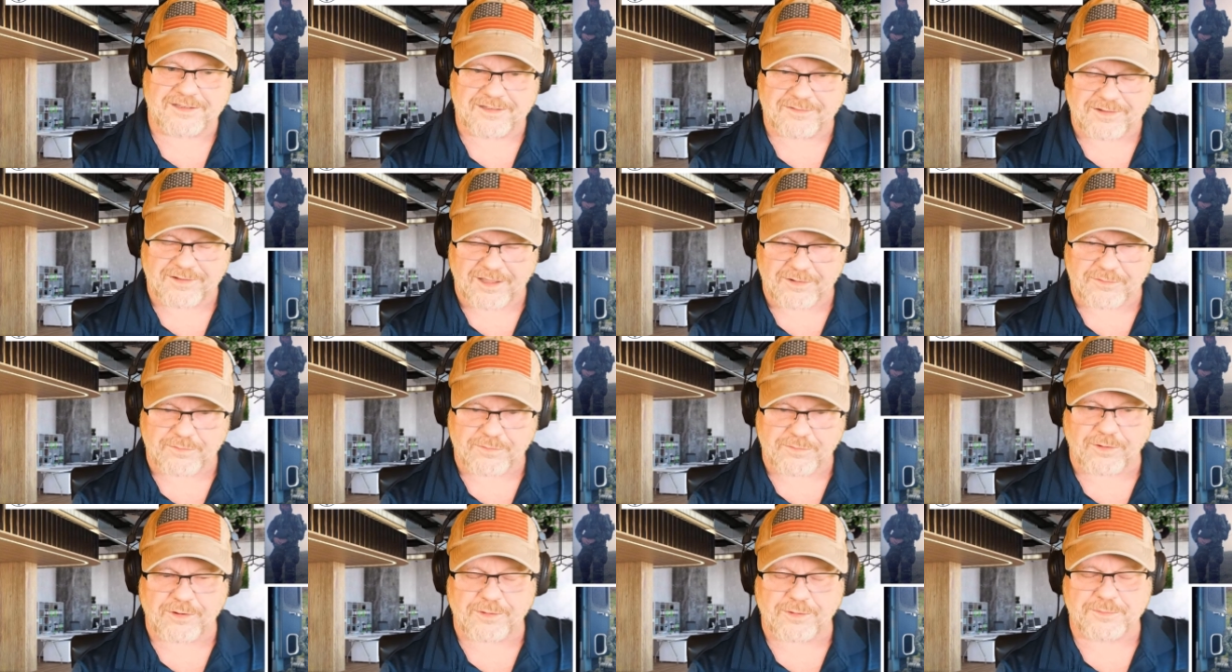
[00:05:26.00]
kind of
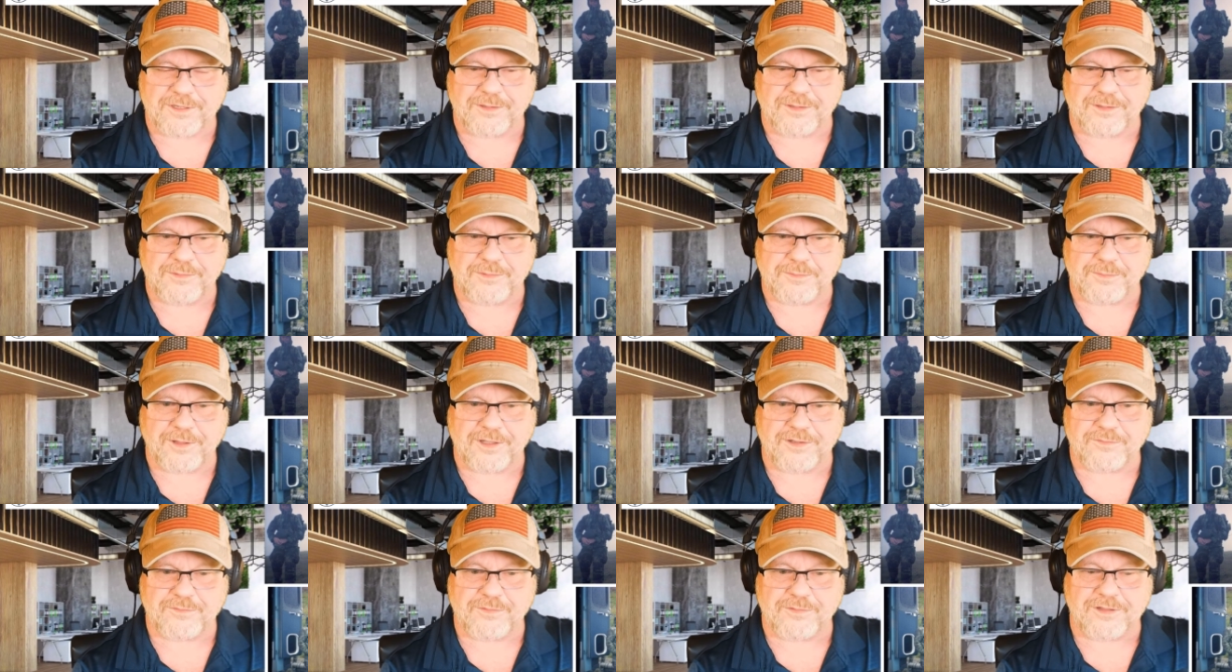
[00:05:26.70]
farm team. He
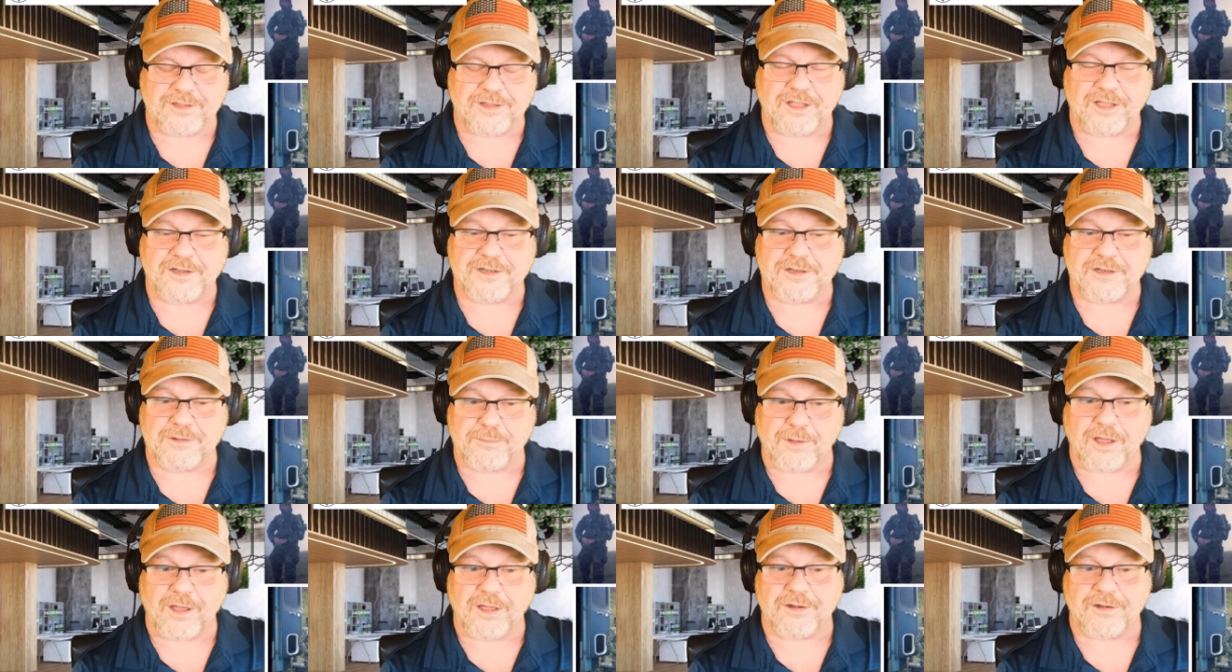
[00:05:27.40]
played for the London
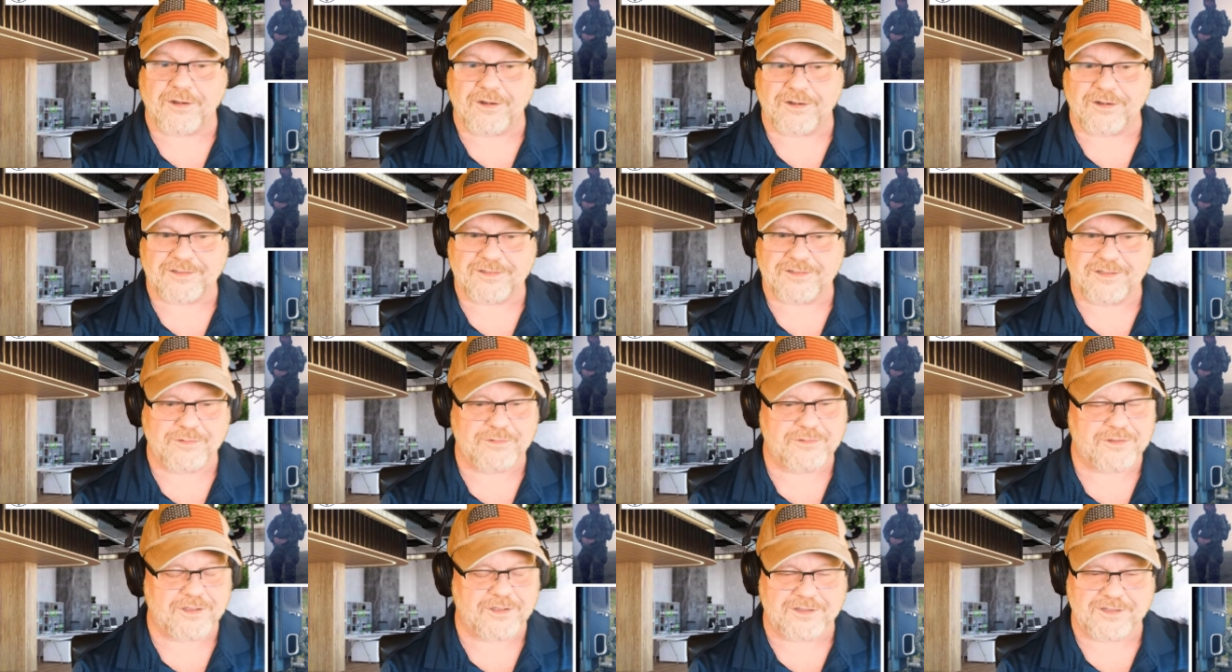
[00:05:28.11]
Monarchs. He
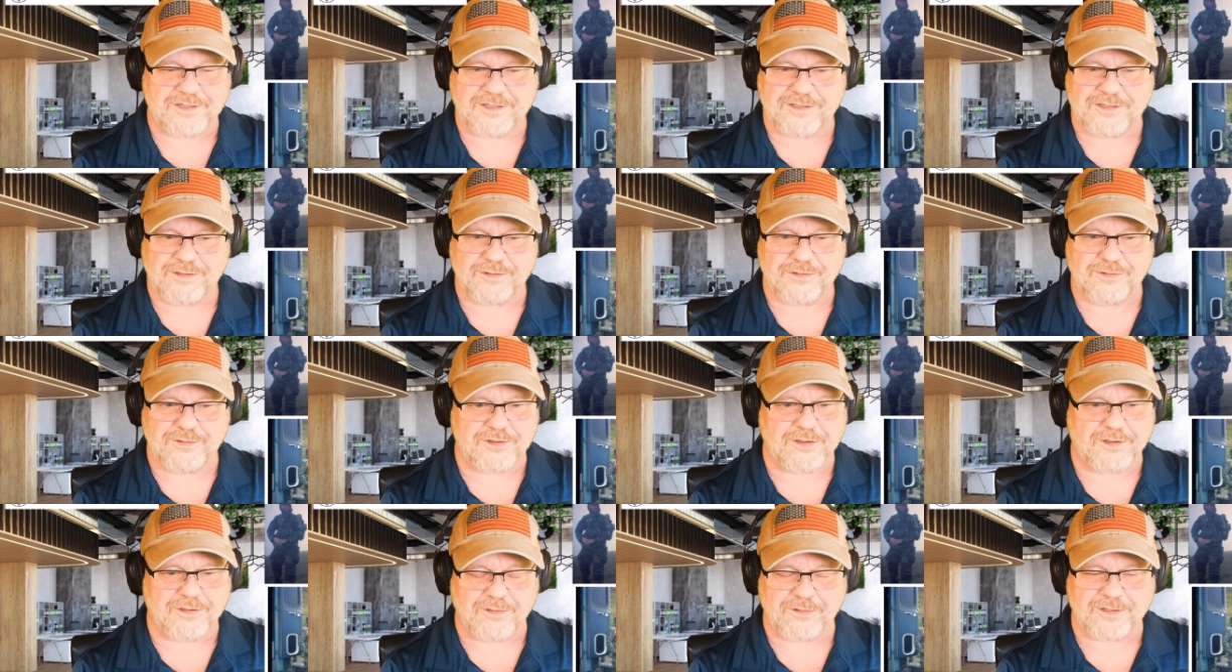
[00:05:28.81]
was a
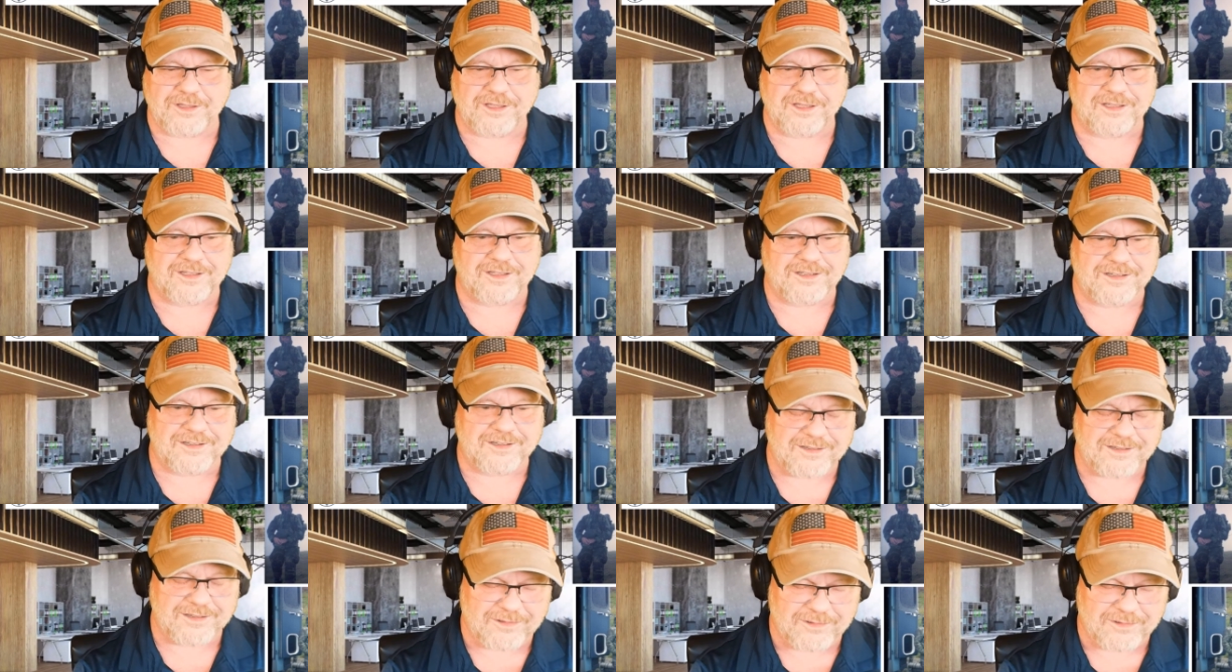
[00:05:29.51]
huge hulking,
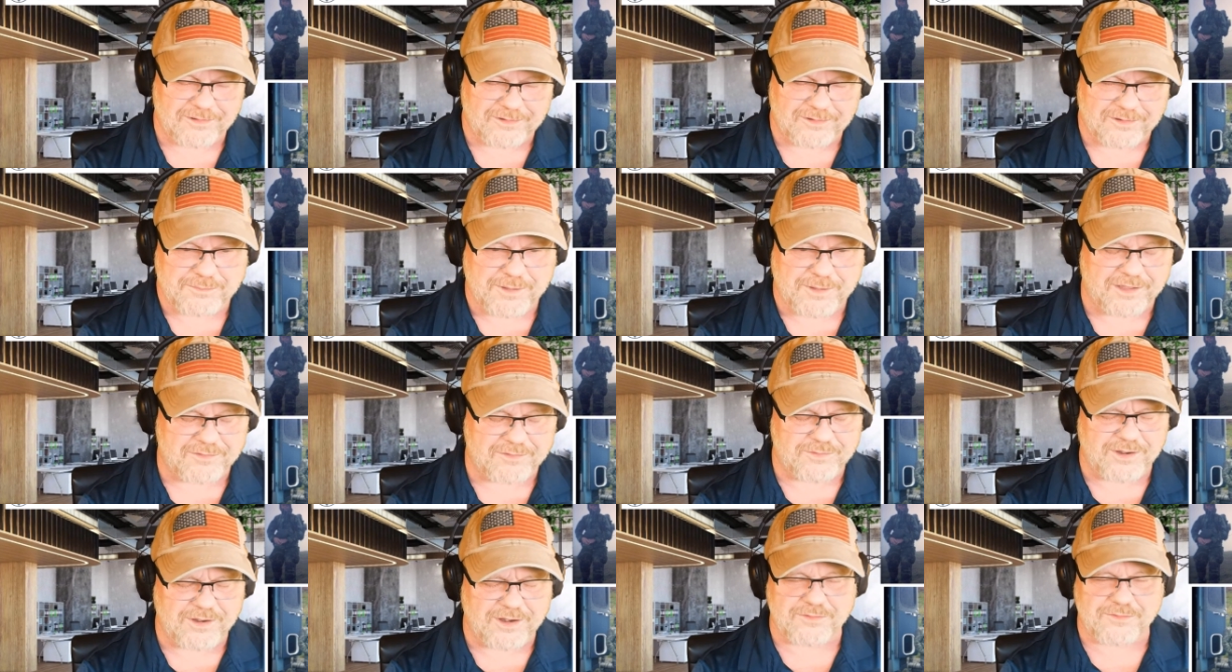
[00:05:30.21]
hulking man.
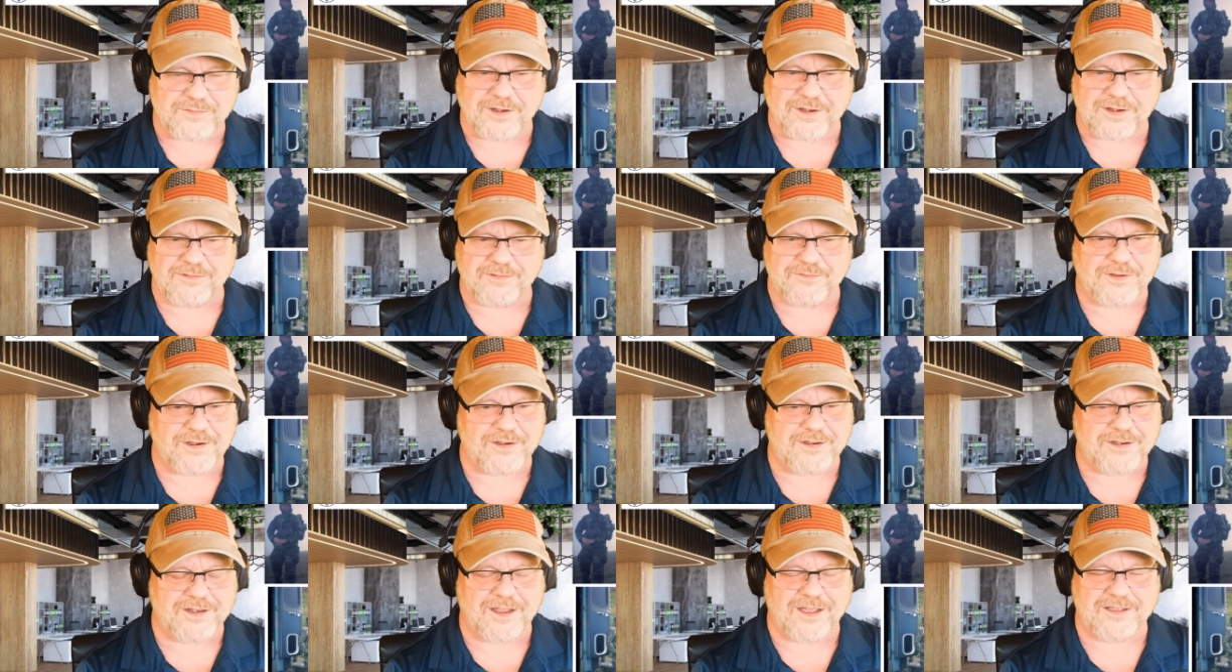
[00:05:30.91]
Very, very,
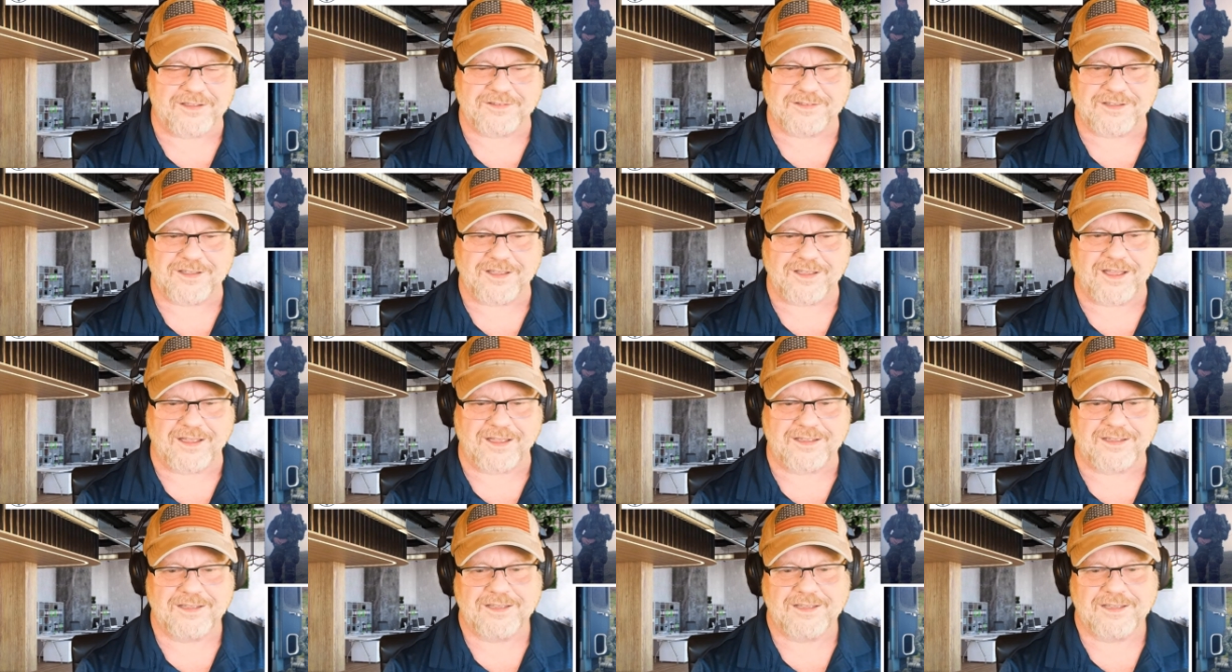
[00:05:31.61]
very nice
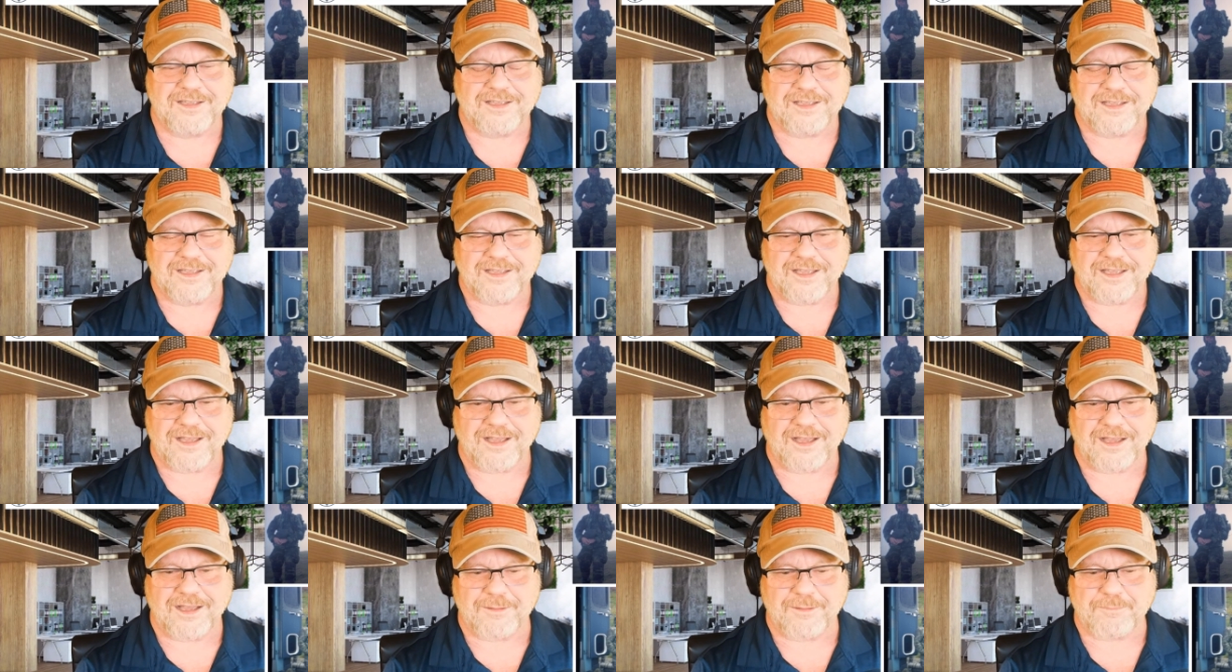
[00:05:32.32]
guy.
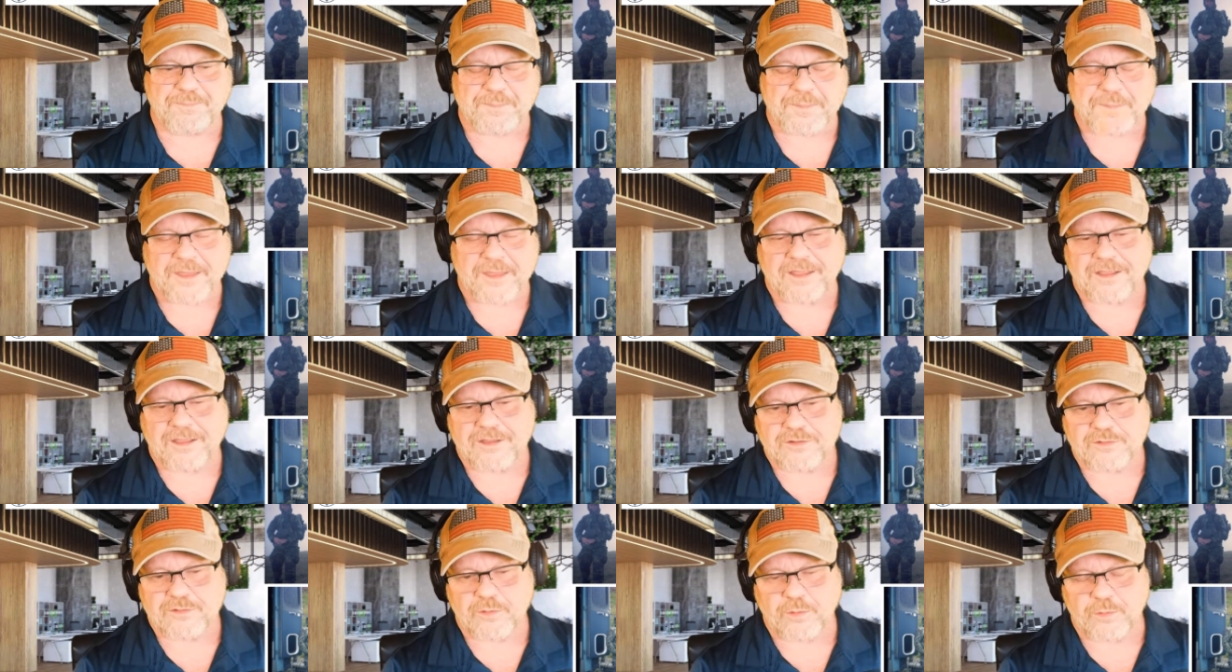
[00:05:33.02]
Um,
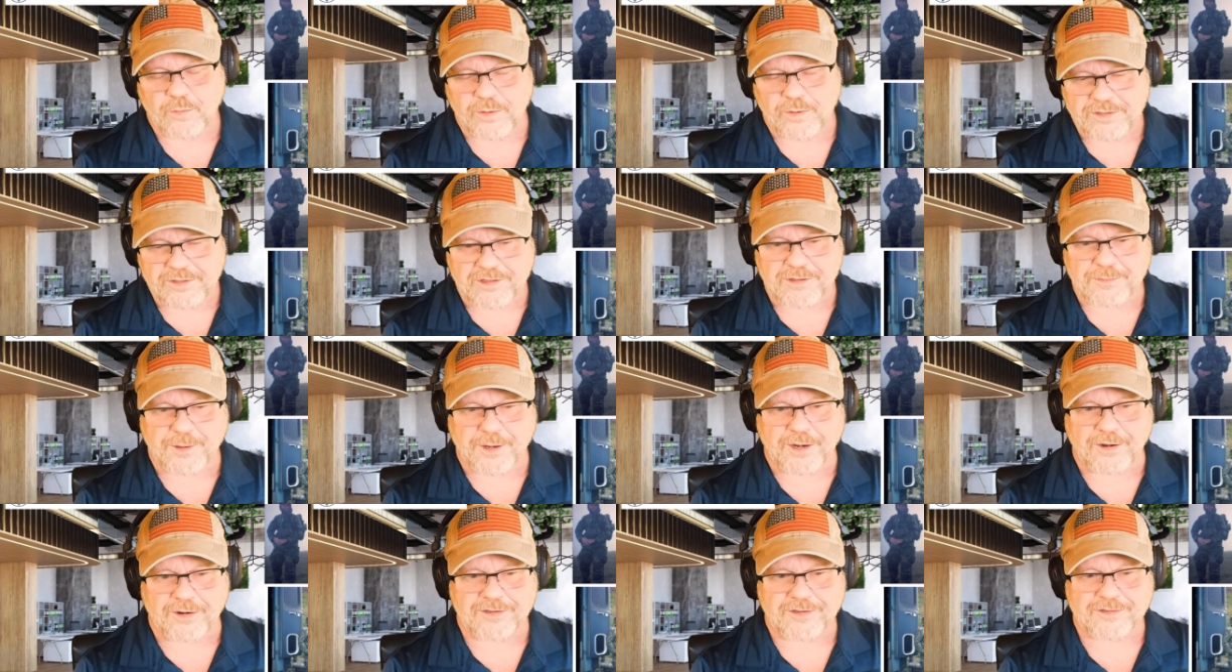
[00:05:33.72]
so we went to the
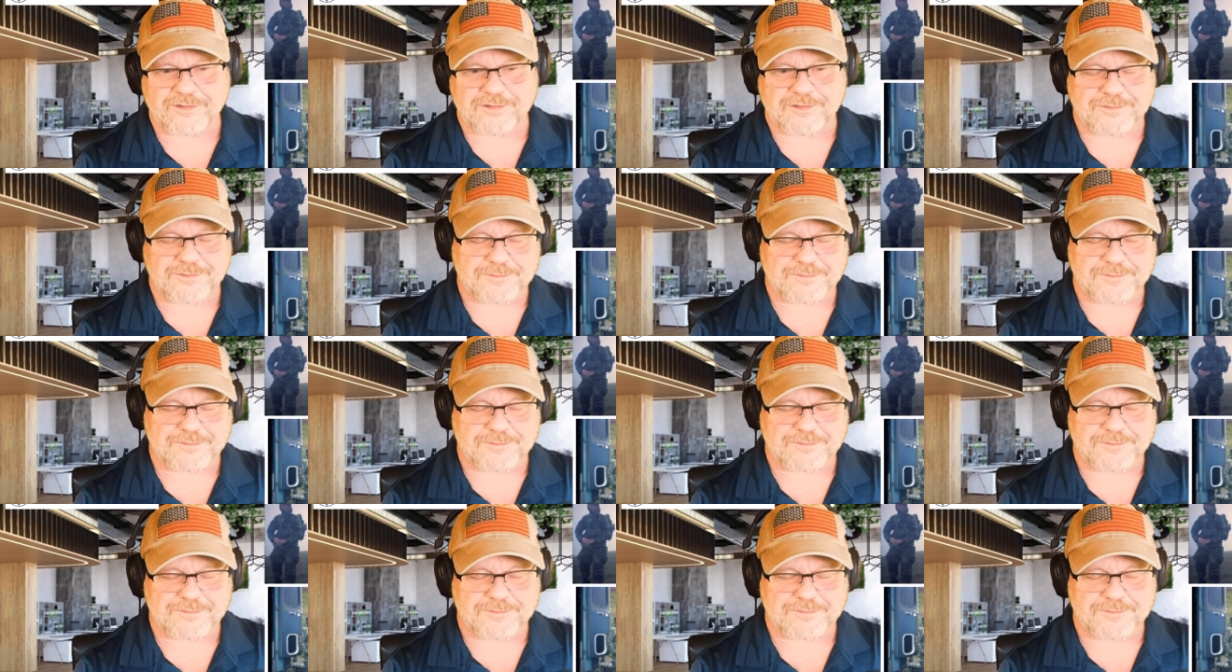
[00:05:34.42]
barracks,